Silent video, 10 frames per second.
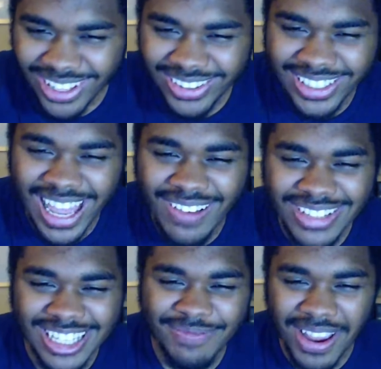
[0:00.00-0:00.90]
Today
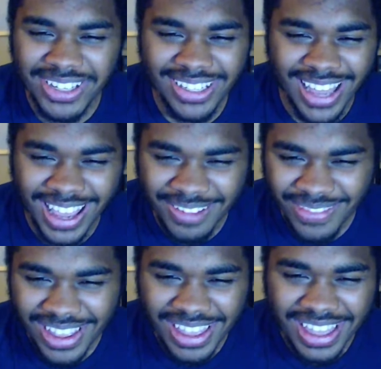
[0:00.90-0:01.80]
was a special day.
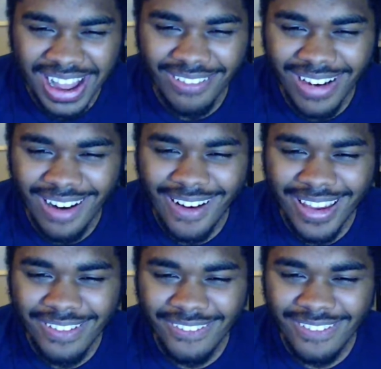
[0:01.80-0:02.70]
A
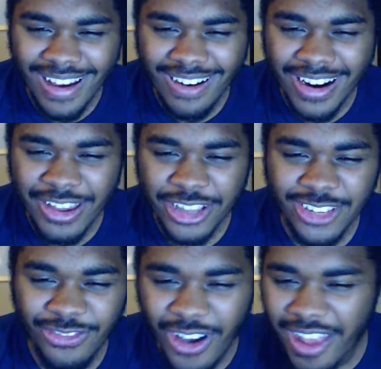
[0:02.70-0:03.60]
very, very
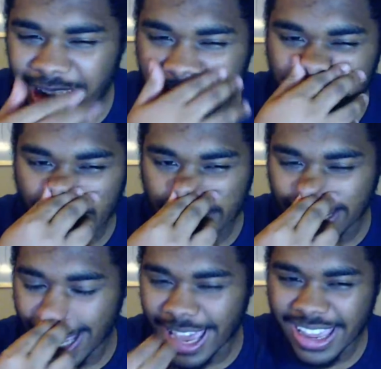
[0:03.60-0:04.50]
fun
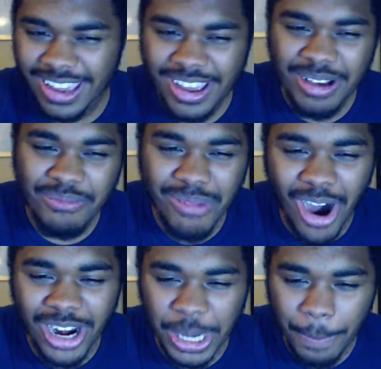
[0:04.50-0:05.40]
special day. Morning,